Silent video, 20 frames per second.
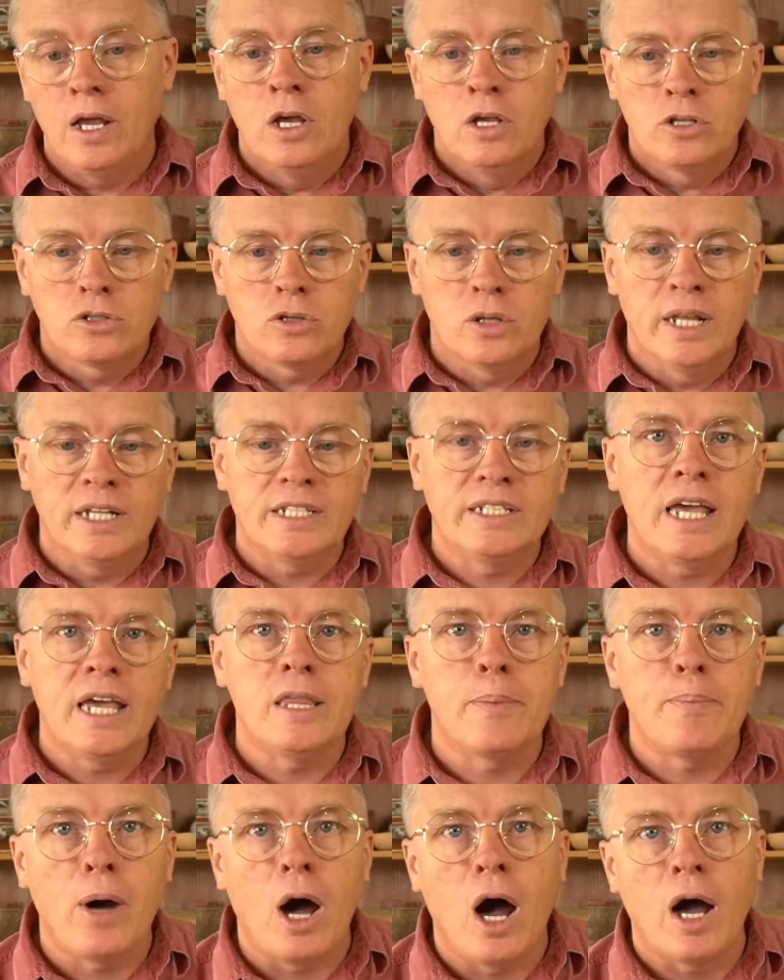So let's say the
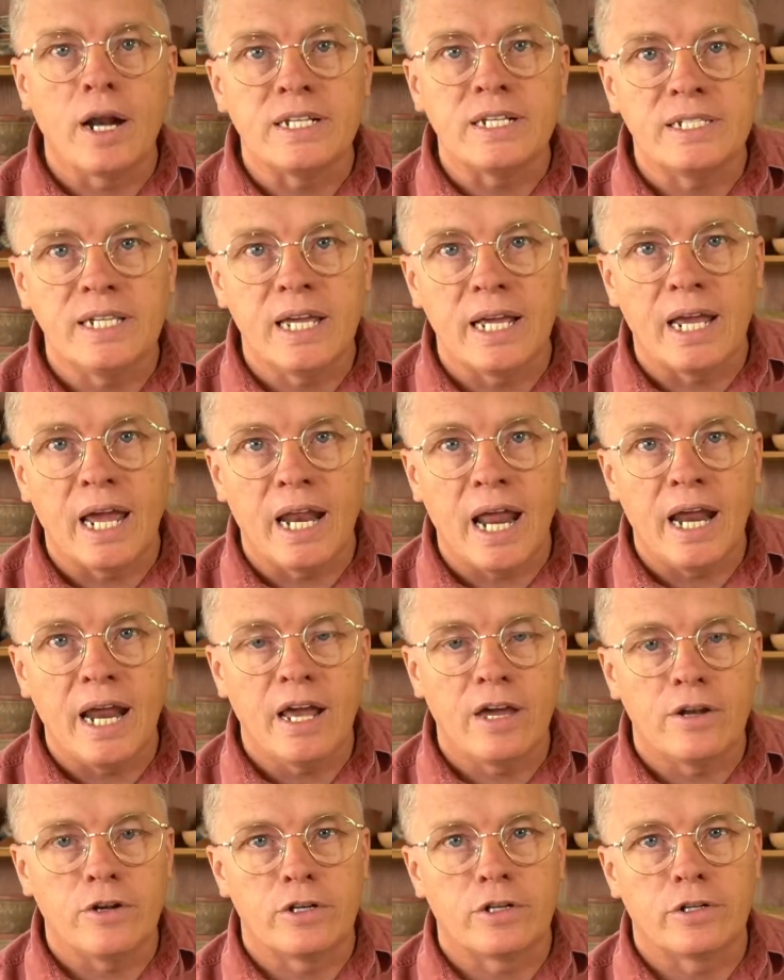pot is sitting at
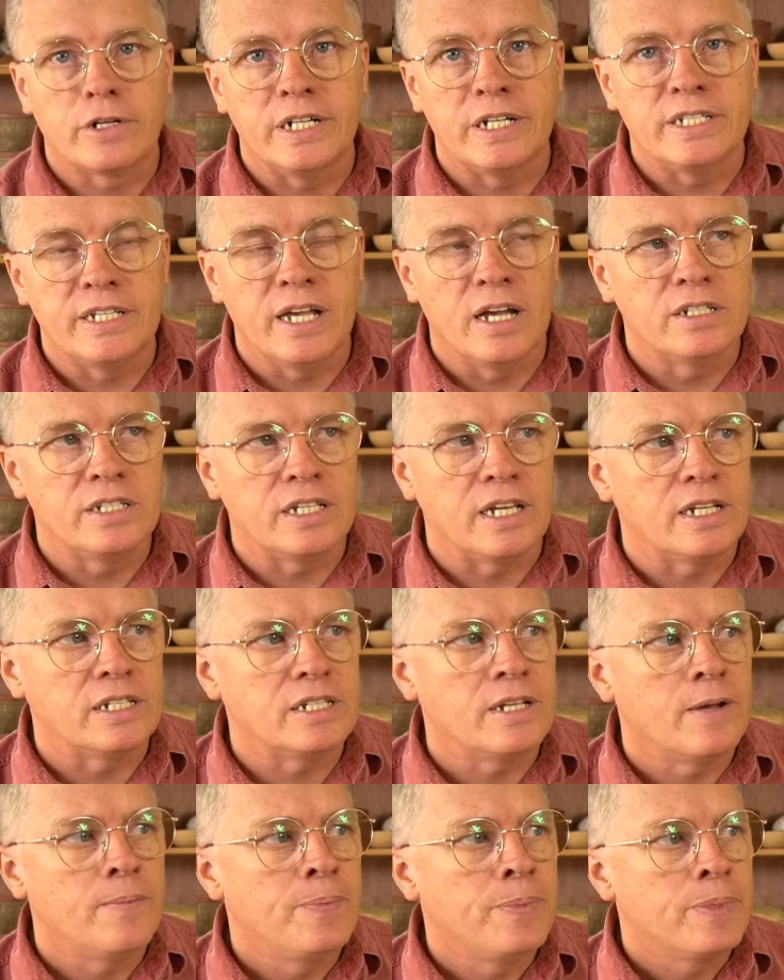800 degrees Celsius
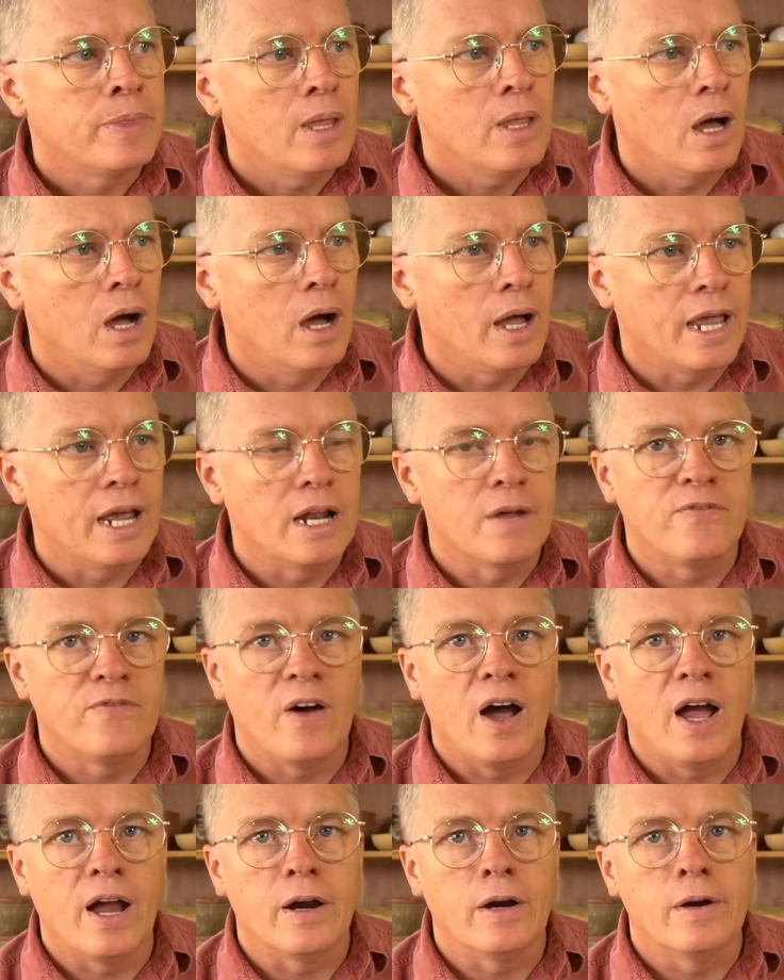uh, in a
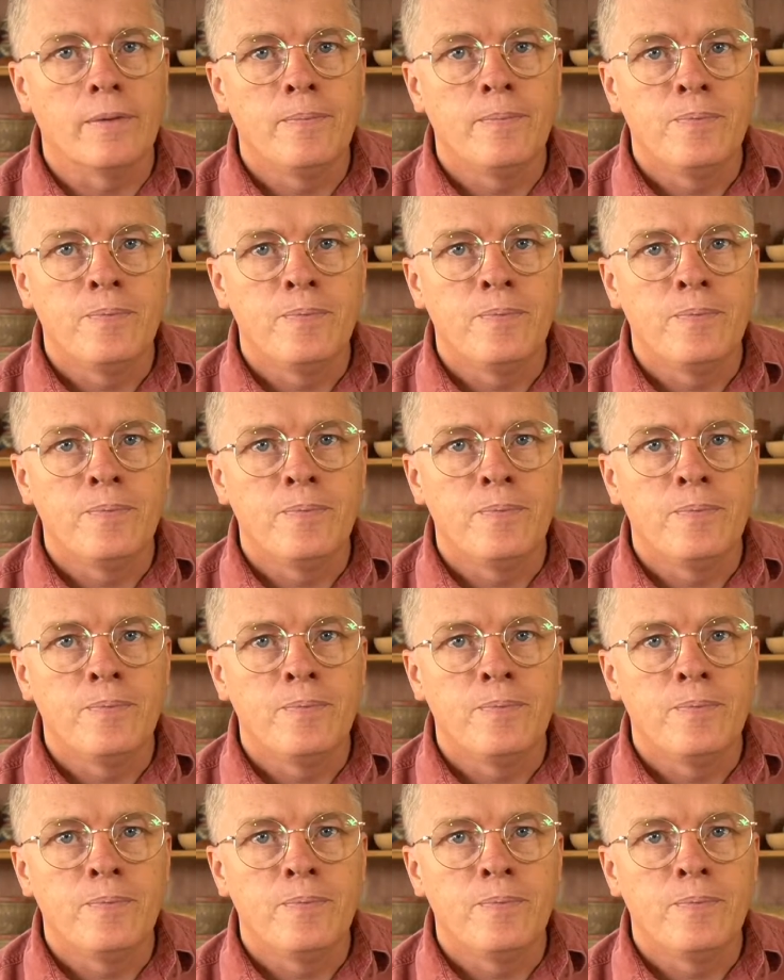fire.